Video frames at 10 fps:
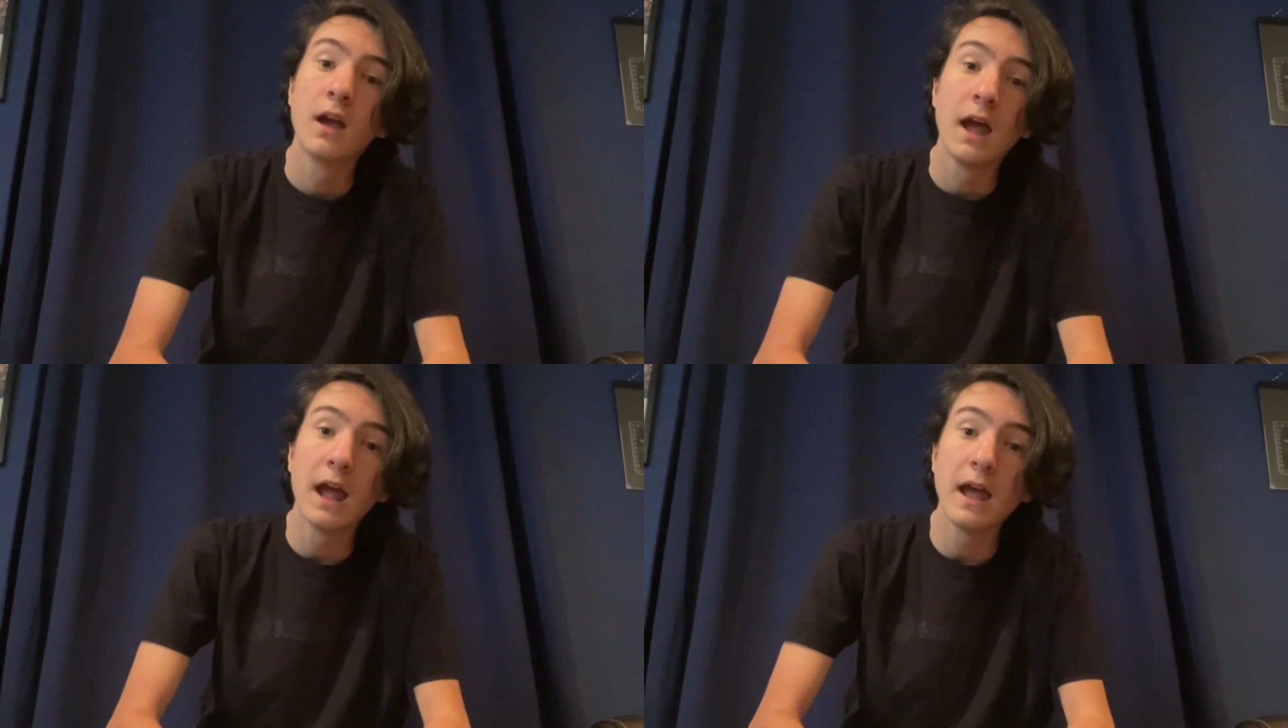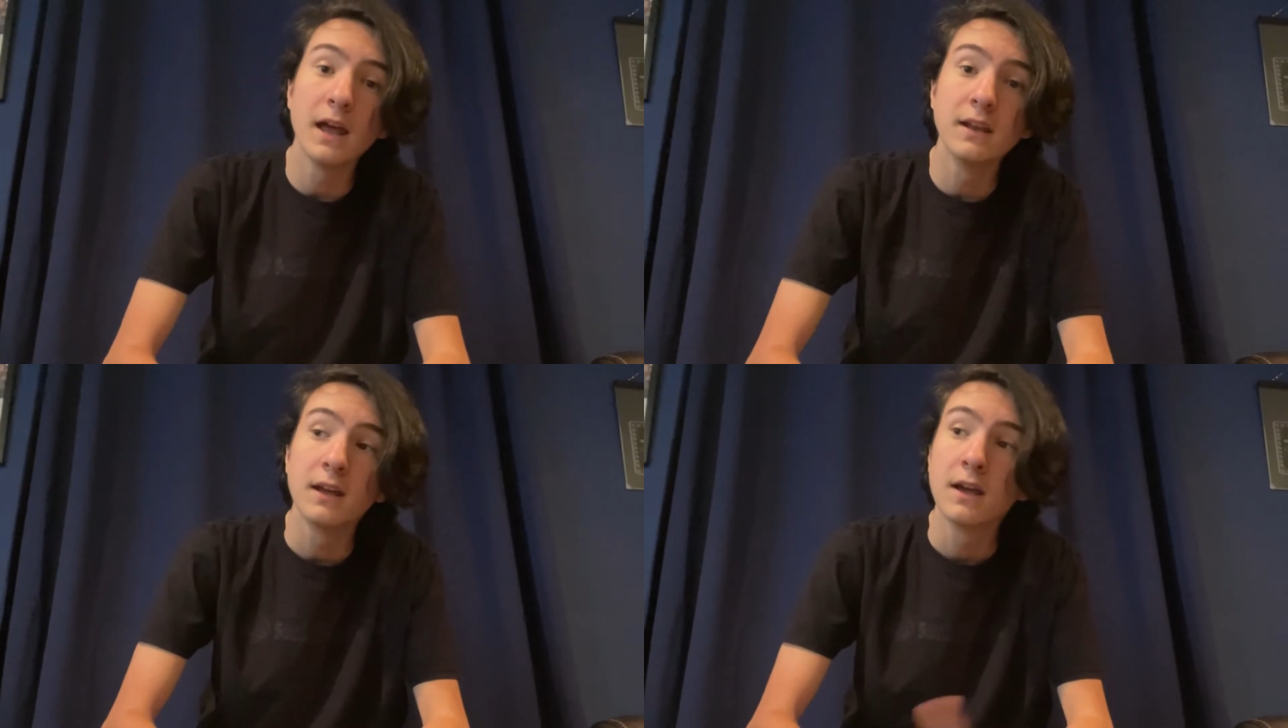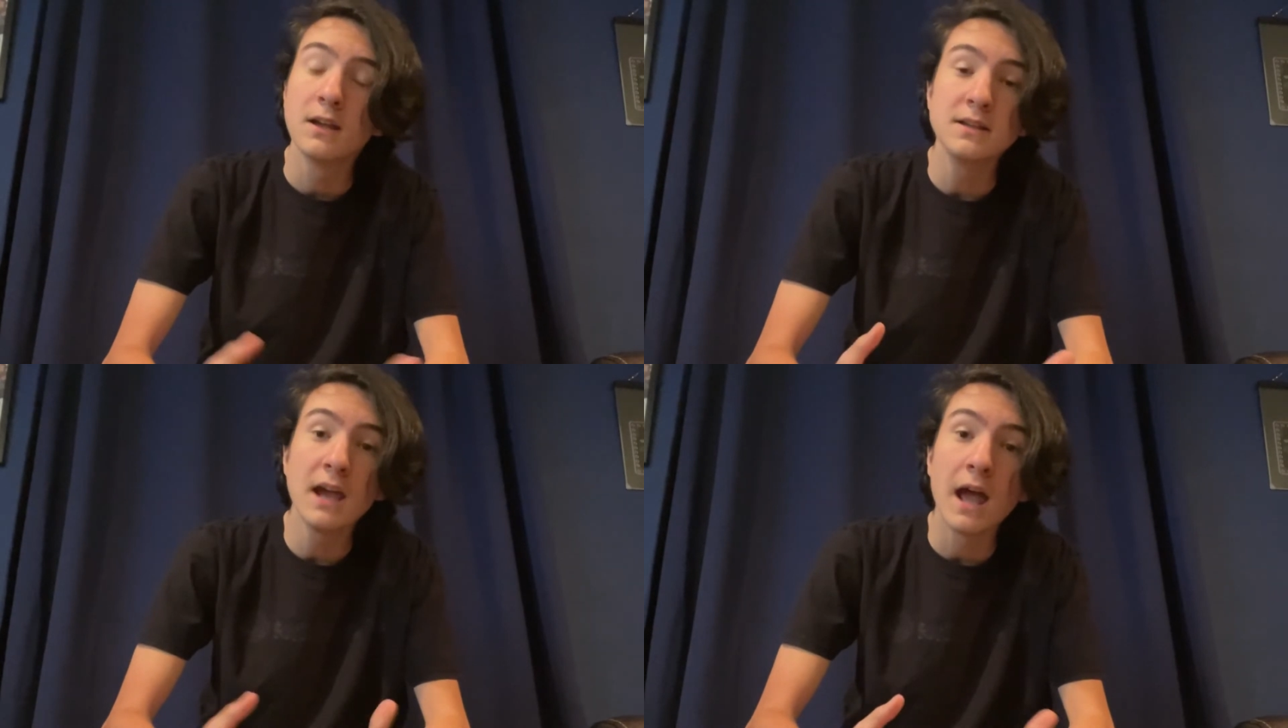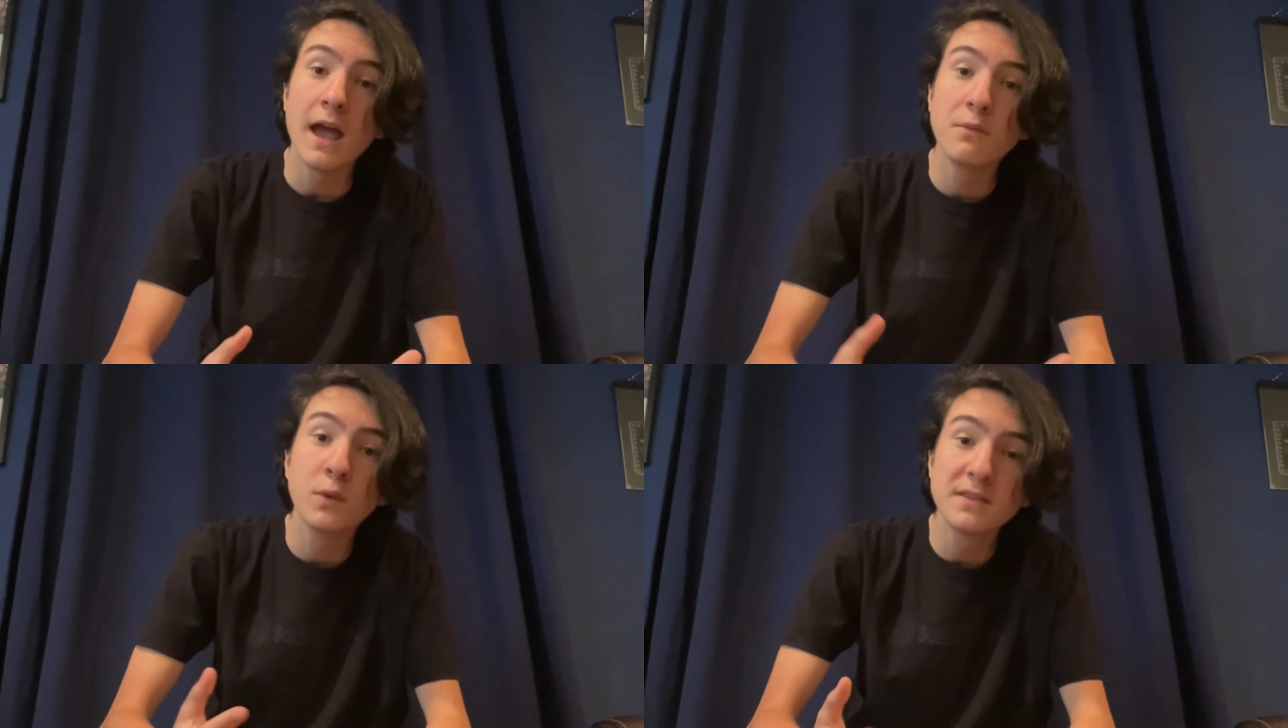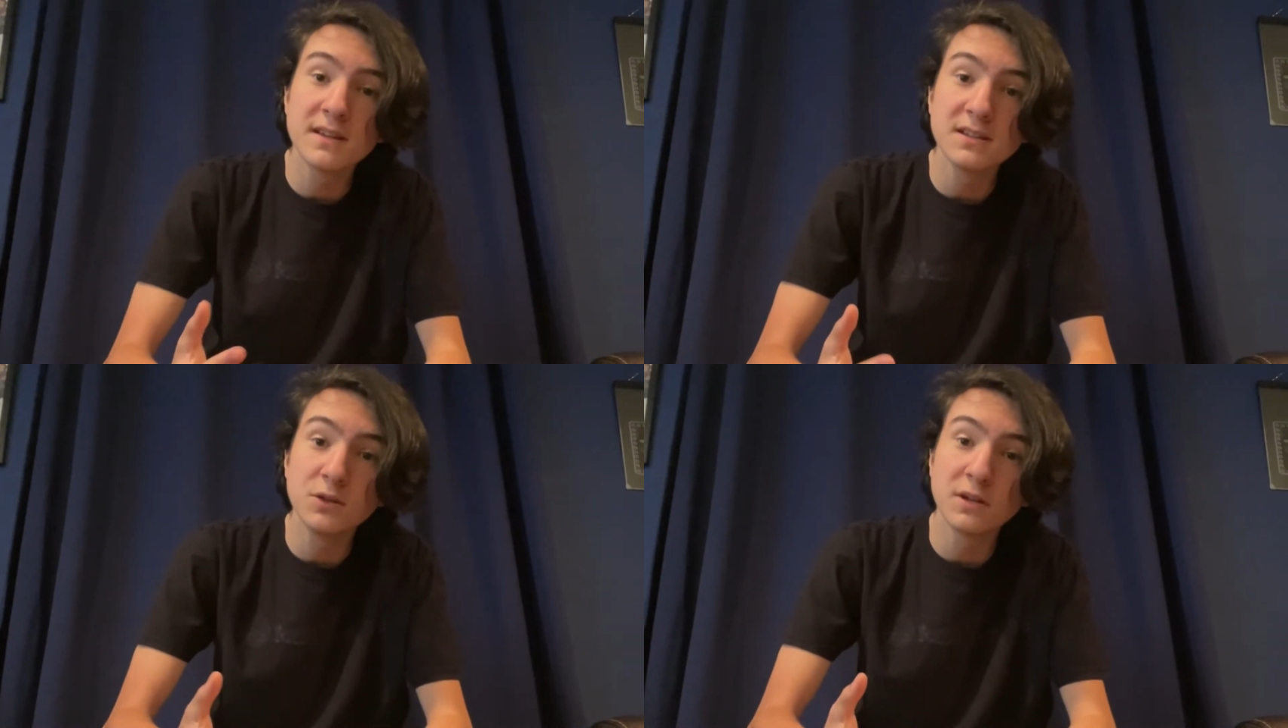and yeah, and with
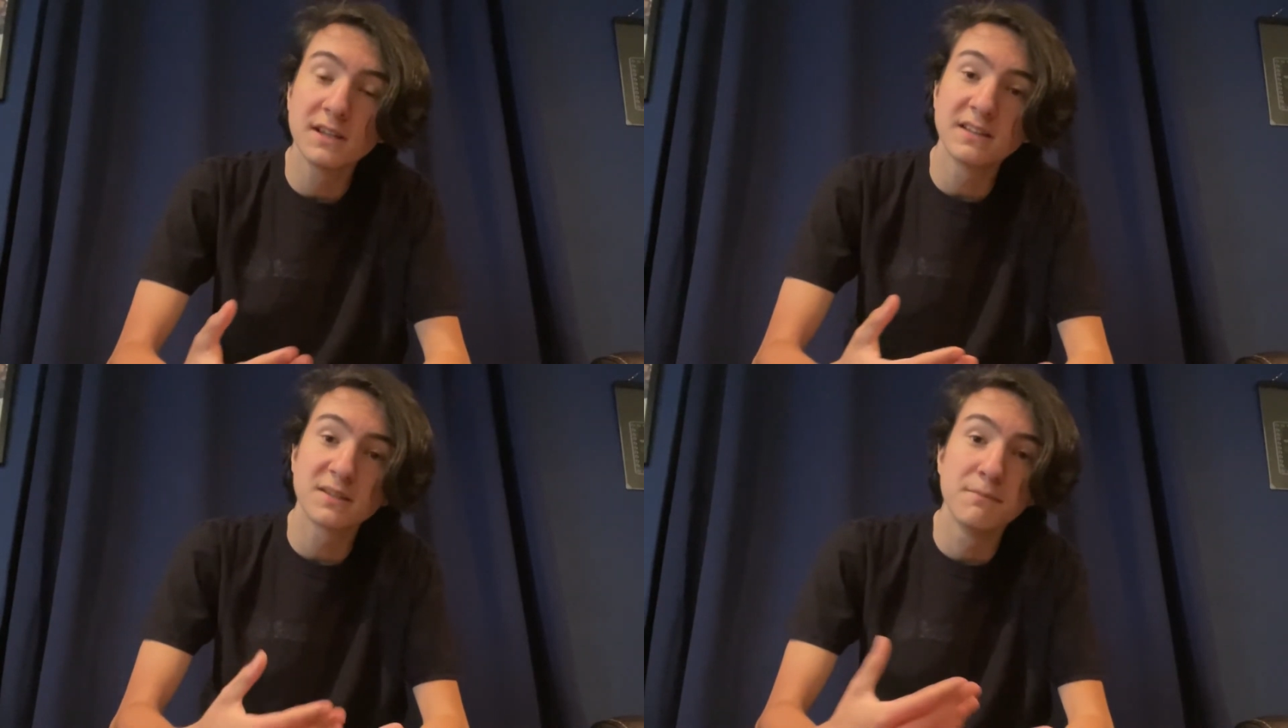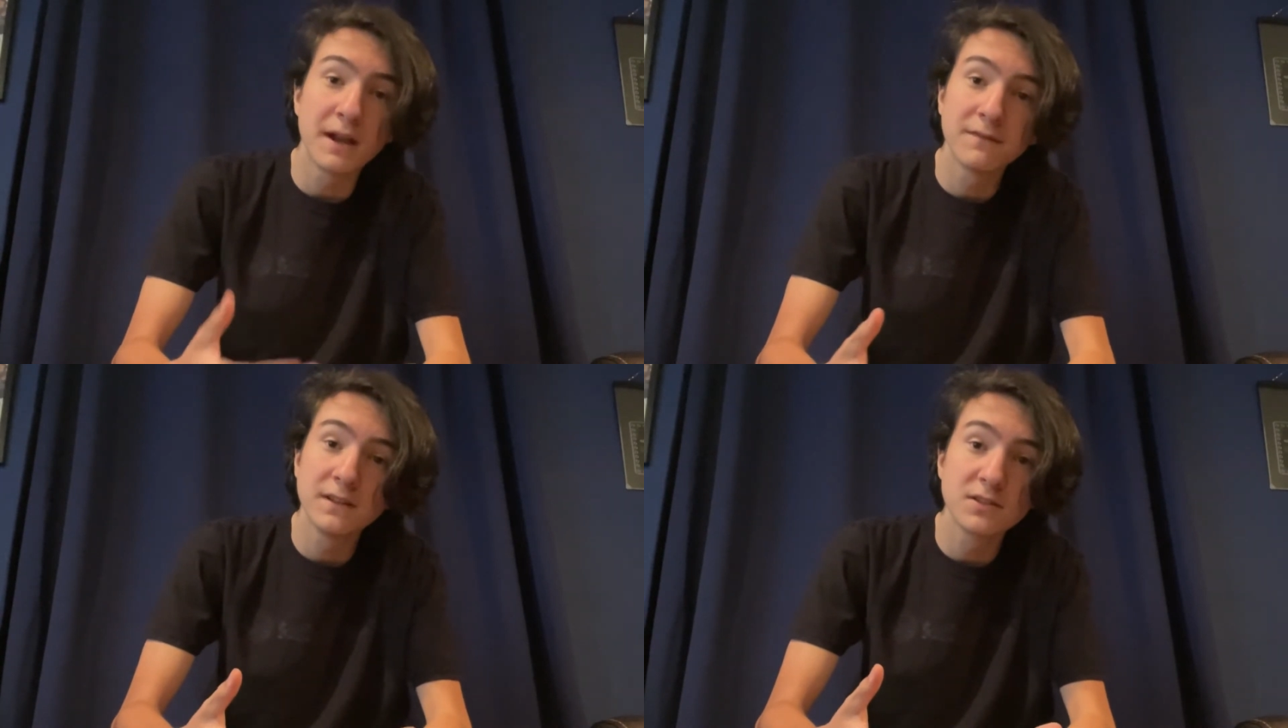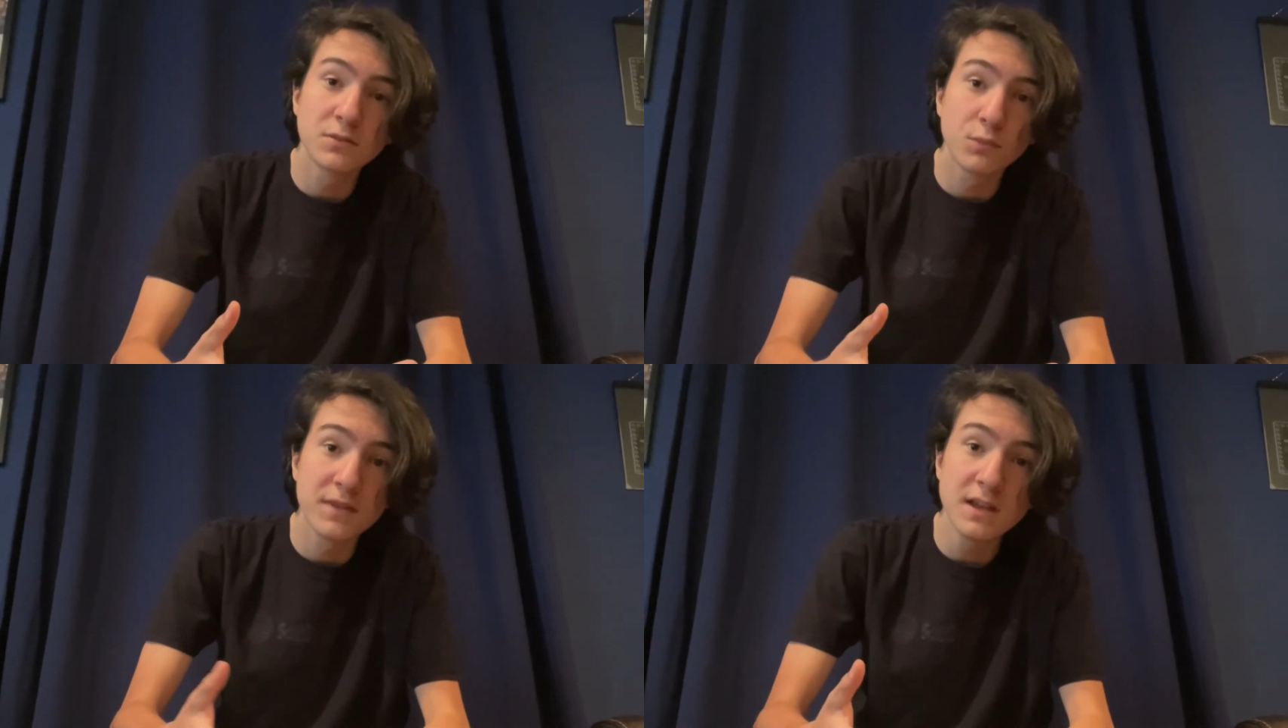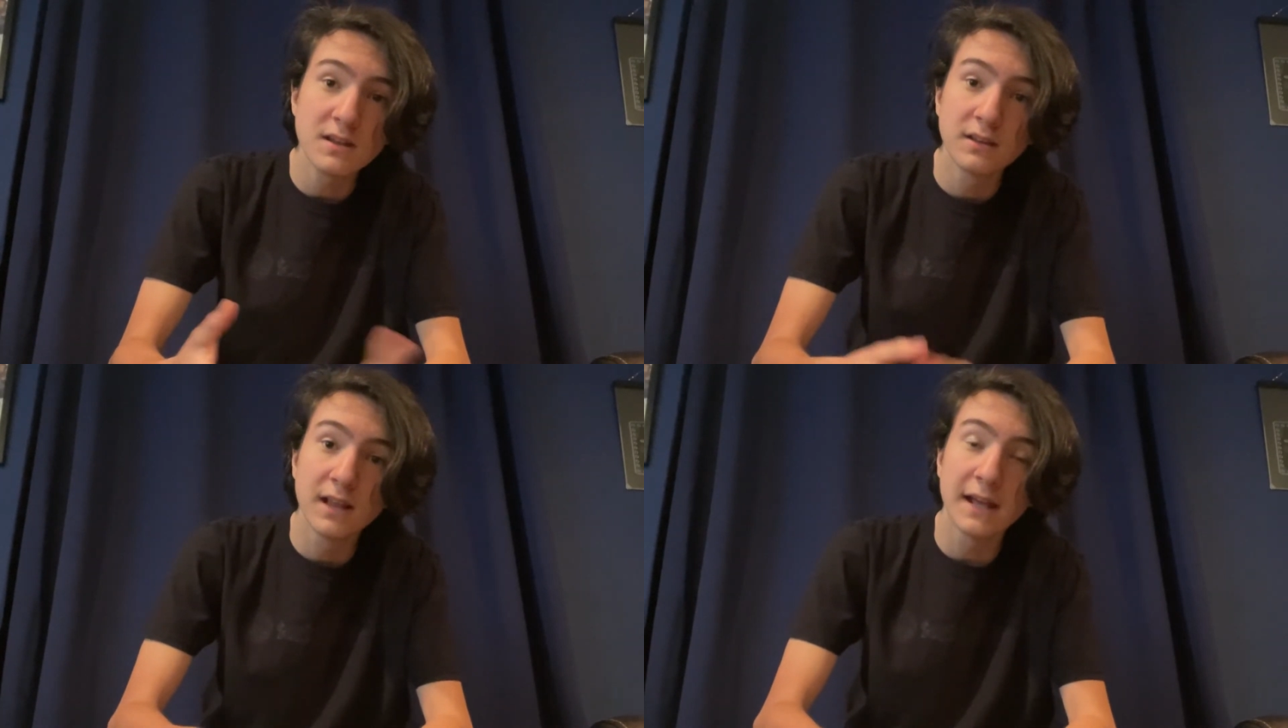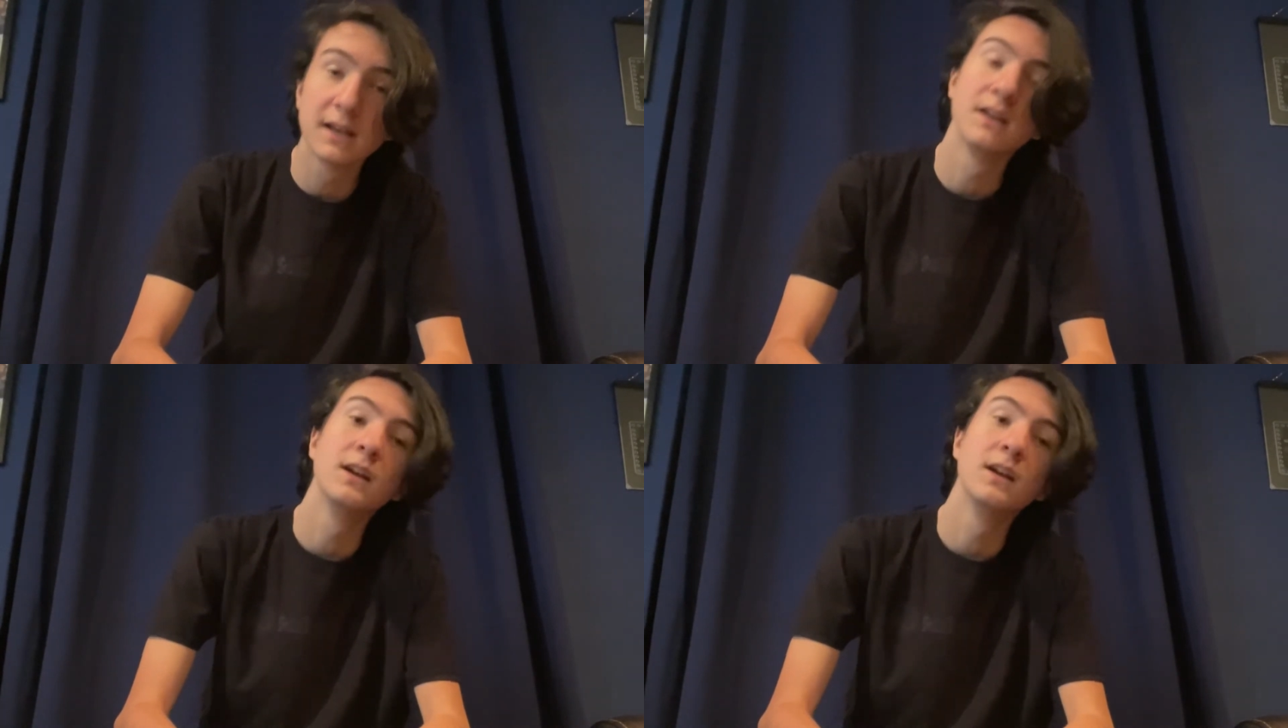this you can get some benefits with it, like